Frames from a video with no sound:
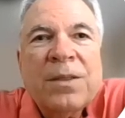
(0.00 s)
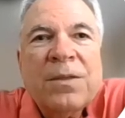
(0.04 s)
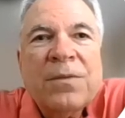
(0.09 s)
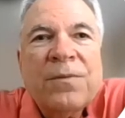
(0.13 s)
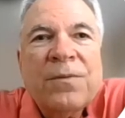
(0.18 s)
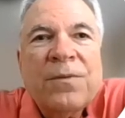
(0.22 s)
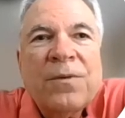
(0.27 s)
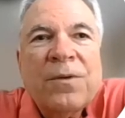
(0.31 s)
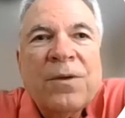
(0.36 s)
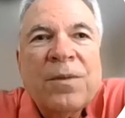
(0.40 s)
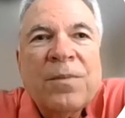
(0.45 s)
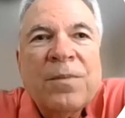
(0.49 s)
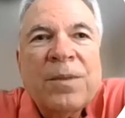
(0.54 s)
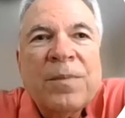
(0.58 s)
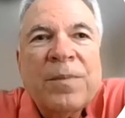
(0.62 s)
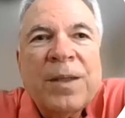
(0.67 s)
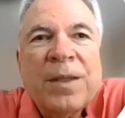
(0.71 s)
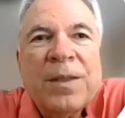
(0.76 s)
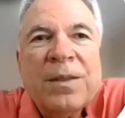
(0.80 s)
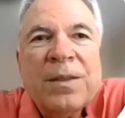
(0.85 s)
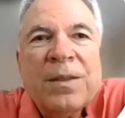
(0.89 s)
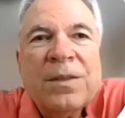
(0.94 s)
to form
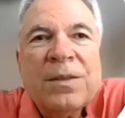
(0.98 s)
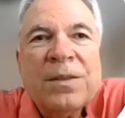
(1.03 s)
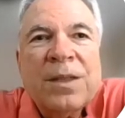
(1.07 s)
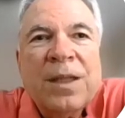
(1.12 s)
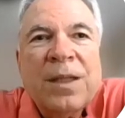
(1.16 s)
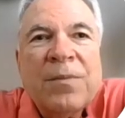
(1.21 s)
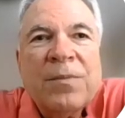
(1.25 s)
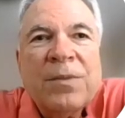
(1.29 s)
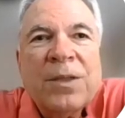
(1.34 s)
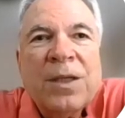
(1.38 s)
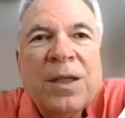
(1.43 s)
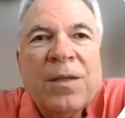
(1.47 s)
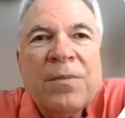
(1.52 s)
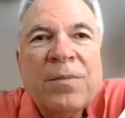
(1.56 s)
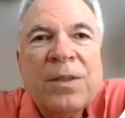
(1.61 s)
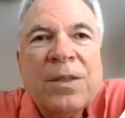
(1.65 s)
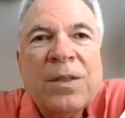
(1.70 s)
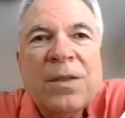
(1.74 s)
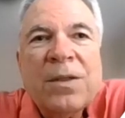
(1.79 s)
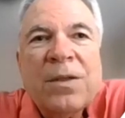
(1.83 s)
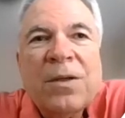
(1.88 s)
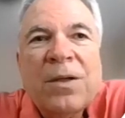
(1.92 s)
about the same time
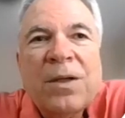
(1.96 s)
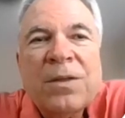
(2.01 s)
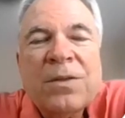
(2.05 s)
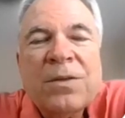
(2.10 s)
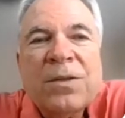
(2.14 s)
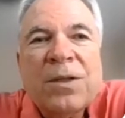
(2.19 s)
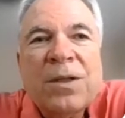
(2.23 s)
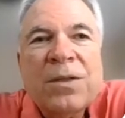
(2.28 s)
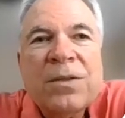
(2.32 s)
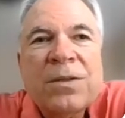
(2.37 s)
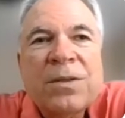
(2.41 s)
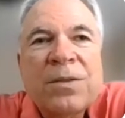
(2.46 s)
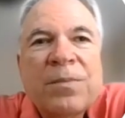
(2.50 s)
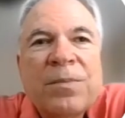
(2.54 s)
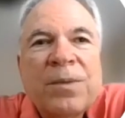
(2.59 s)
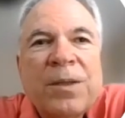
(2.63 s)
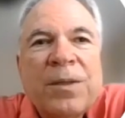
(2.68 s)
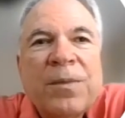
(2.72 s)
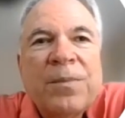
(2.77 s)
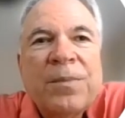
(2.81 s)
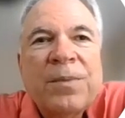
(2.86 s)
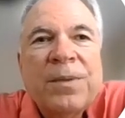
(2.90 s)
that the heart starts to
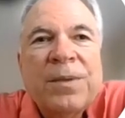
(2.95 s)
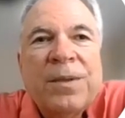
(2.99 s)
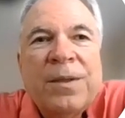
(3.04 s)
pump.